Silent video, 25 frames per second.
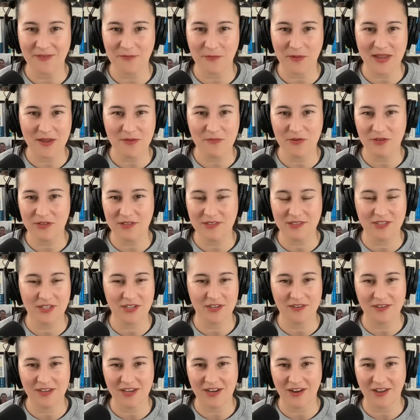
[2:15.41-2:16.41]
We will do,
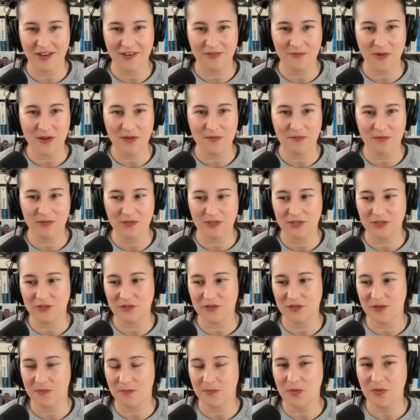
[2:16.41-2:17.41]
you know, we will
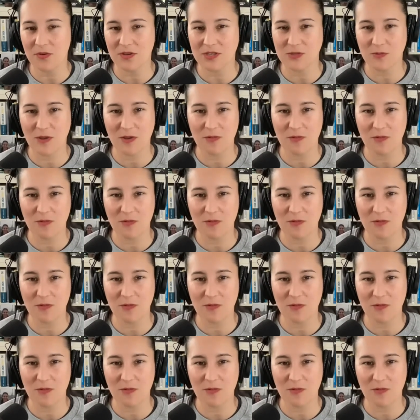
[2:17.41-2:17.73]
do the books,